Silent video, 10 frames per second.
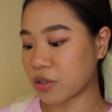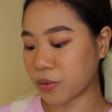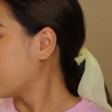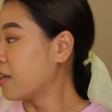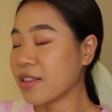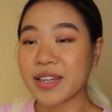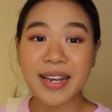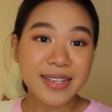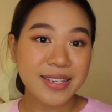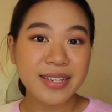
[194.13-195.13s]
So the
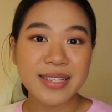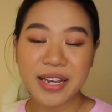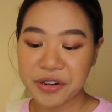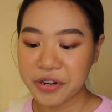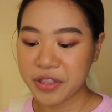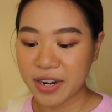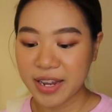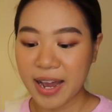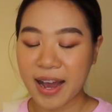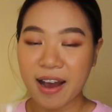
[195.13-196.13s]
next container that I
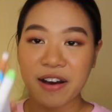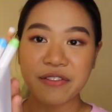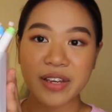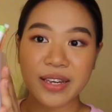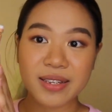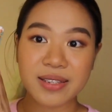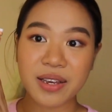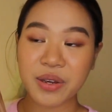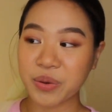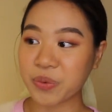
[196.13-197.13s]
have is
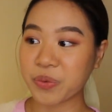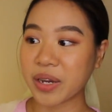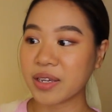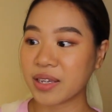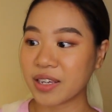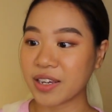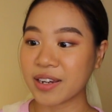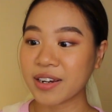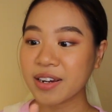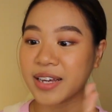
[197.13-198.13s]
right here.